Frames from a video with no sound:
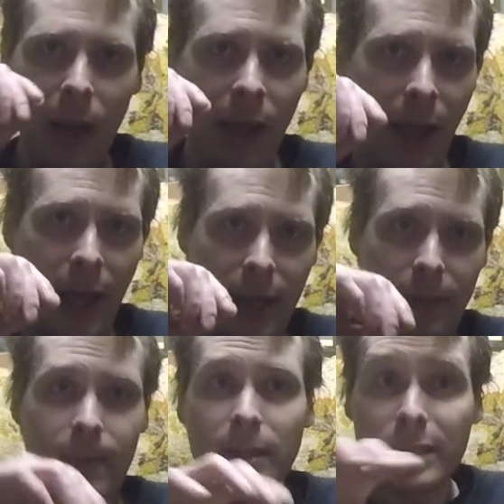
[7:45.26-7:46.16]

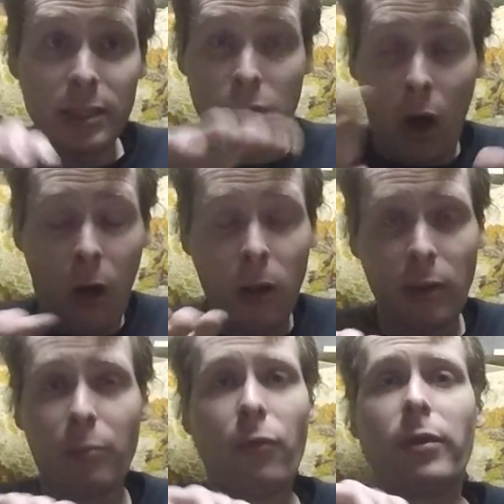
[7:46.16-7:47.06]
And this is all
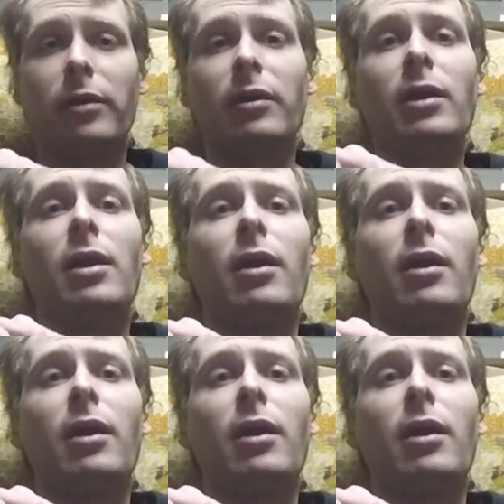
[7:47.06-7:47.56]
important